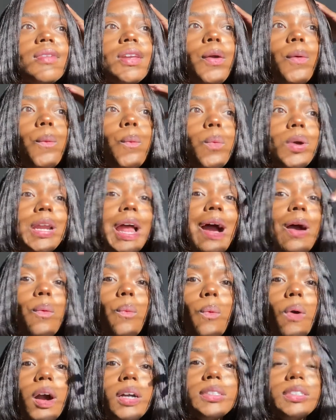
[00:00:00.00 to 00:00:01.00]
When I
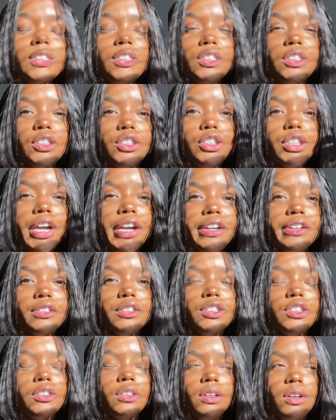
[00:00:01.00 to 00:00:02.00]
walked into the
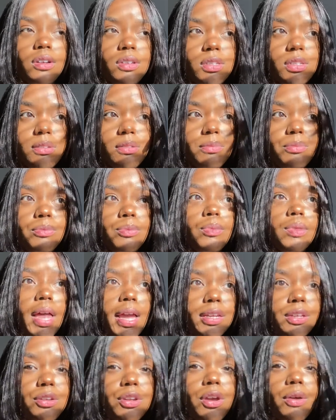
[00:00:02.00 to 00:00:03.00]
church, the
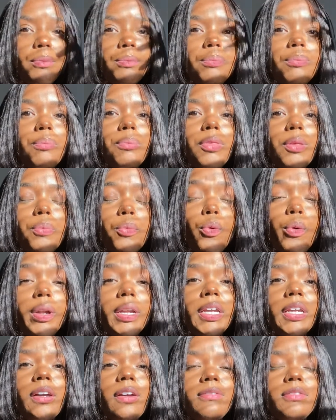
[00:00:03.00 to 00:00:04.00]

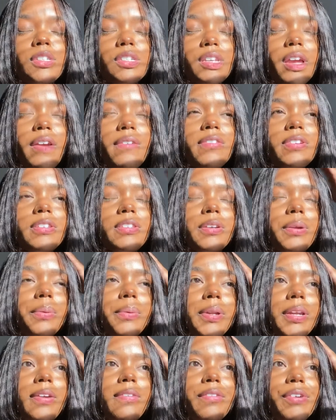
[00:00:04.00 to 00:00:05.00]
morning of the service or
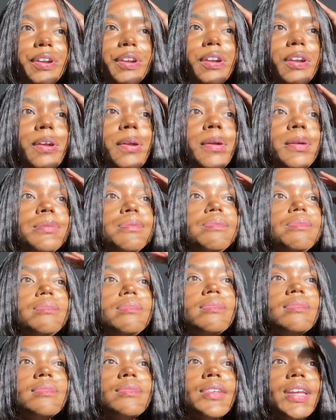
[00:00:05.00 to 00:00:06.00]
whatever,
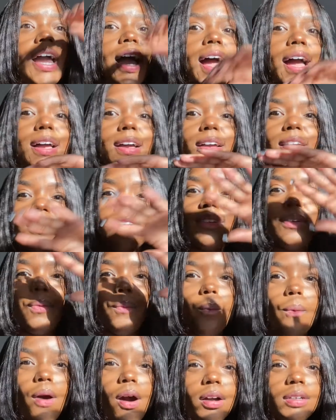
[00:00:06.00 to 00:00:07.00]
I
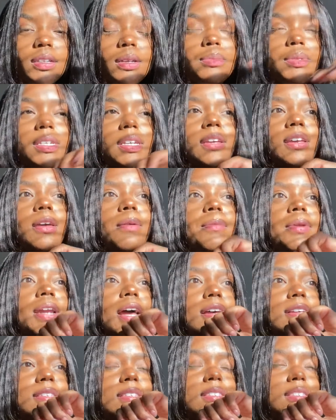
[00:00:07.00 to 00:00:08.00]
walked up to him and I
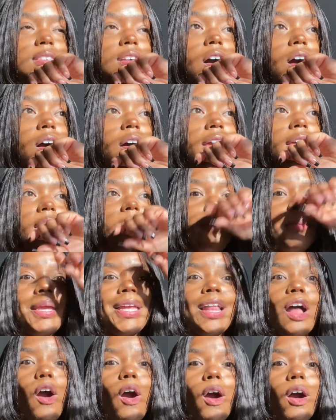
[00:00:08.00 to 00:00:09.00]
saw him, and
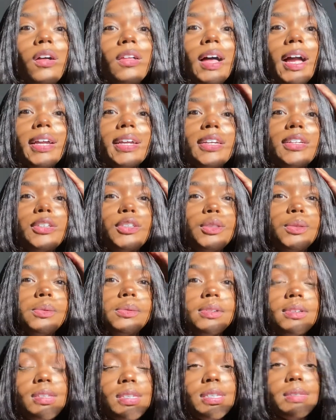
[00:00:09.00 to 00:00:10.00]
all I could do was
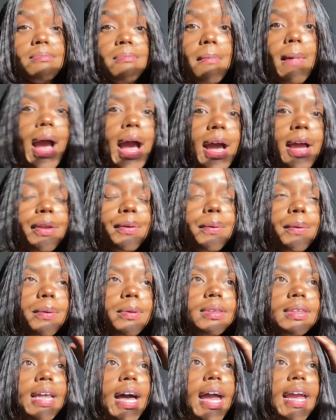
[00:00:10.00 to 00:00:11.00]
smile.
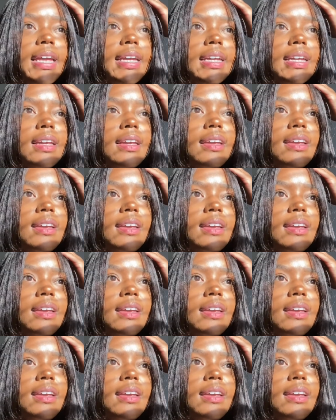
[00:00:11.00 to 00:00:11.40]
Like,